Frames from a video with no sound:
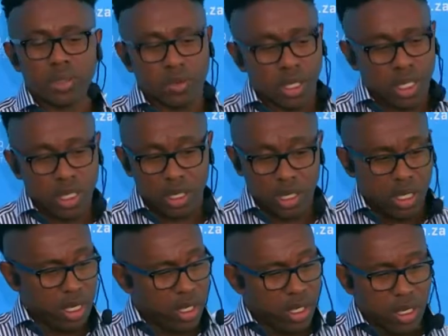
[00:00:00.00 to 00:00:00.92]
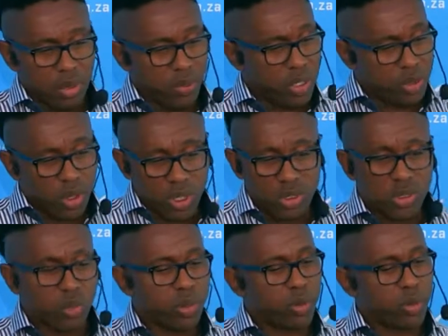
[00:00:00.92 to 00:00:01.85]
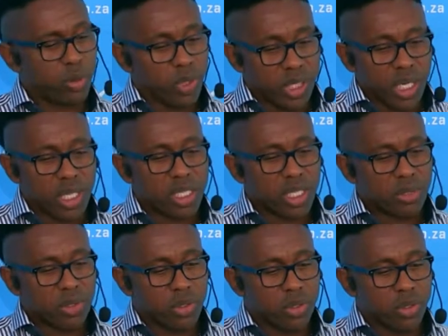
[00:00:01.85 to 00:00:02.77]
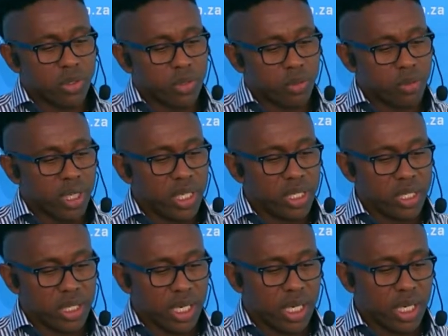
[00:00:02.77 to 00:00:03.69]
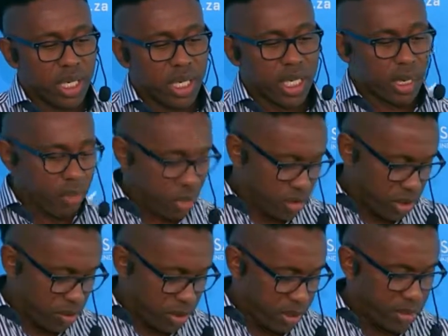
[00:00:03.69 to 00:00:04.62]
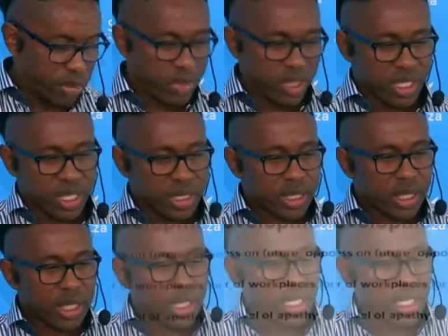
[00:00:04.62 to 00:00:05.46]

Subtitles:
We're talking to people, we encourage them to please come onto the programs, etc.